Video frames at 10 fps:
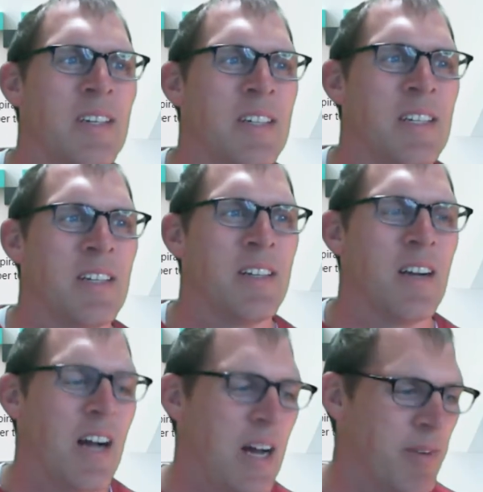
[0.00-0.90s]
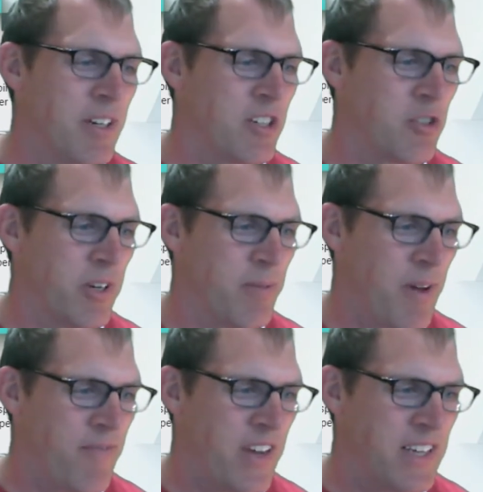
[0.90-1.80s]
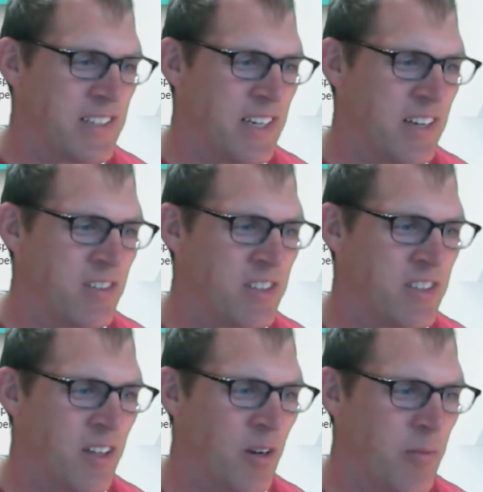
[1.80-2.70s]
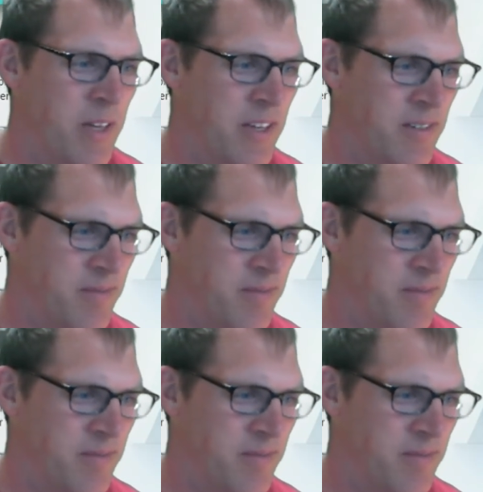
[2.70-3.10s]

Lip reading: Here, I'm going to shrink my face down just a little bit.